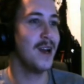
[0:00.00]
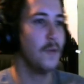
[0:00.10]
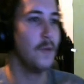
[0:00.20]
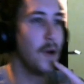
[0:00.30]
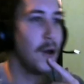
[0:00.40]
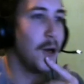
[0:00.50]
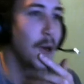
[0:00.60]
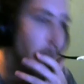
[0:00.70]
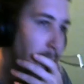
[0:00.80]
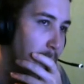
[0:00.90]

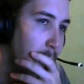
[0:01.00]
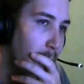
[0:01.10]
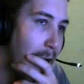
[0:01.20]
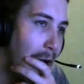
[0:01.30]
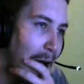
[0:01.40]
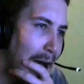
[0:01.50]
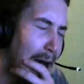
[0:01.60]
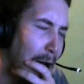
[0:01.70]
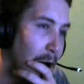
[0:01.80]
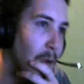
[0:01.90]
Whoa.
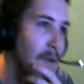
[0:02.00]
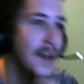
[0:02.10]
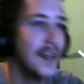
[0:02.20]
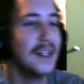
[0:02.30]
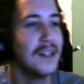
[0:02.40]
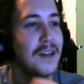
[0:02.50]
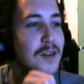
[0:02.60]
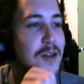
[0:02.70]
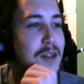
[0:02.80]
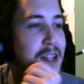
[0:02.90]
Wow. I don't even
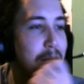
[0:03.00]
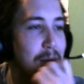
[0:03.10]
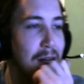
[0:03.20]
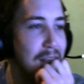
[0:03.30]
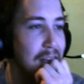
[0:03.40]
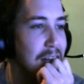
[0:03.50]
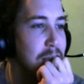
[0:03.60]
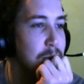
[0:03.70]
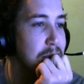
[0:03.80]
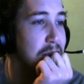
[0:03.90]
know what to think about that. The
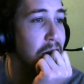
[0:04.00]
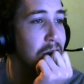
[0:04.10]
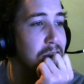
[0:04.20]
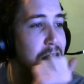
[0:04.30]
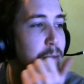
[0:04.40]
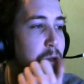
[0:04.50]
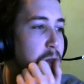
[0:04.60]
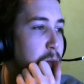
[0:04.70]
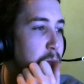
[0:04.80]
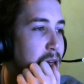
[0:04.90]
next one's Dark Sim you
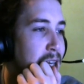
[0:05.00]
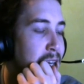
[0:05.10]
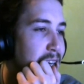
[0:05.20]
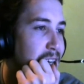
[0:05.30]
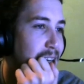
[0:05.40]
can pick.